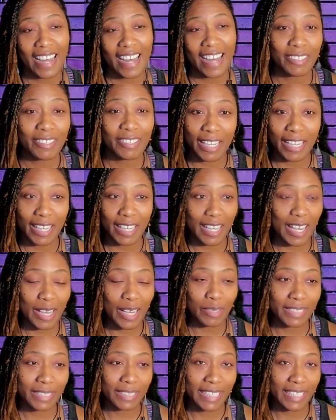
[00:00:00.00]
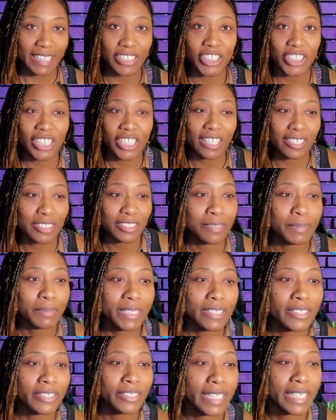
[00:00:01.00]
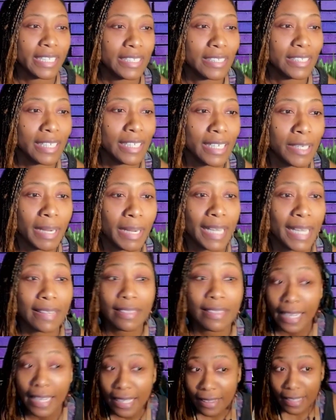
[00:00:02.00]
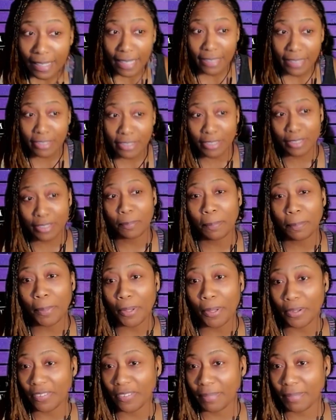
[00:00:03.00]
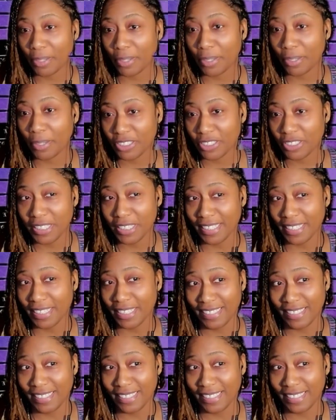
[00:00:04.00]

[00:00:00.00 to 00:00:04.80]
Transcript: I'm like in shock. So okay. I think that's the bulk of my question.